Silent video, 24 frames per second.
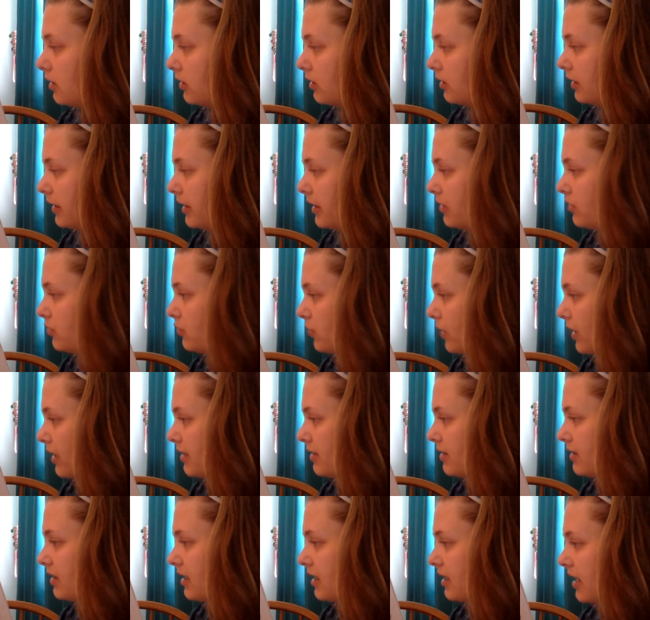early,
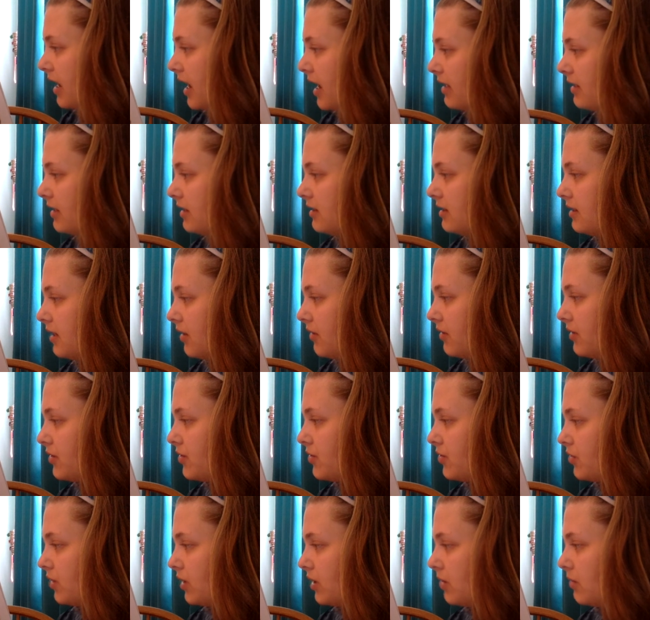dressed, and headed down the
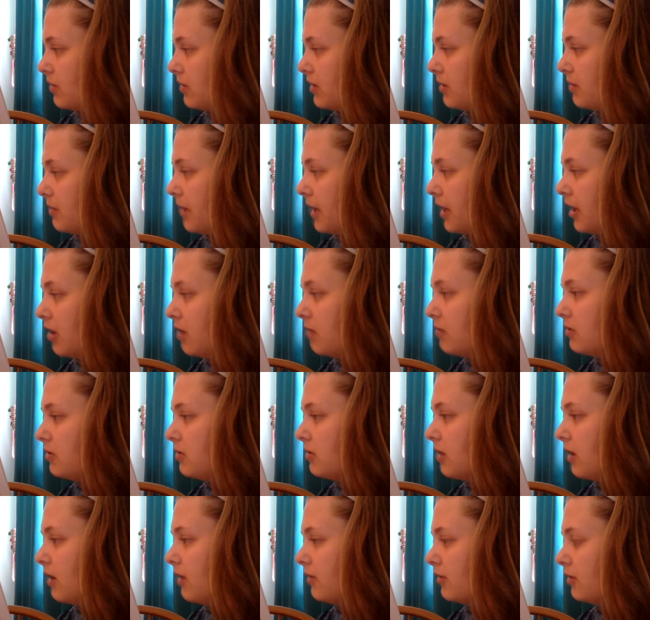street with the pale
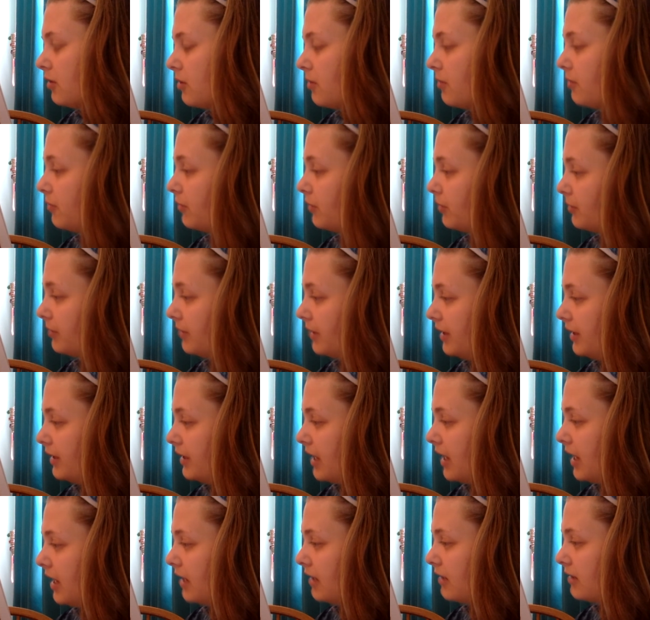blue envelope firmly
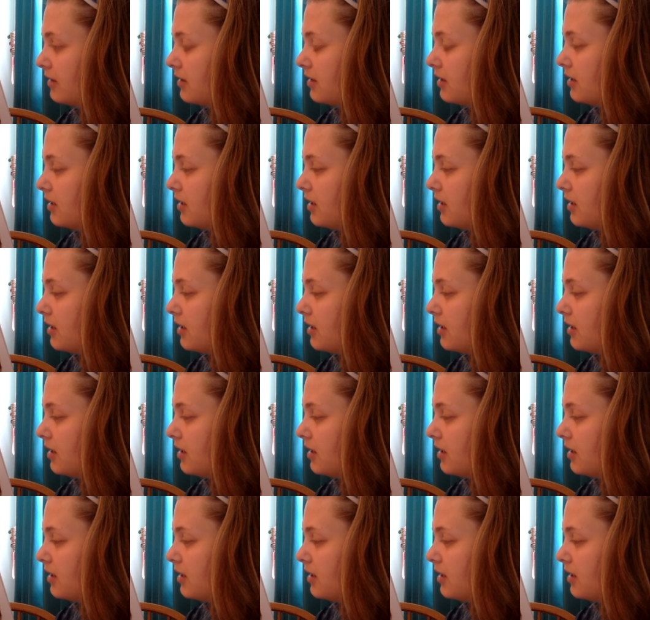in hand.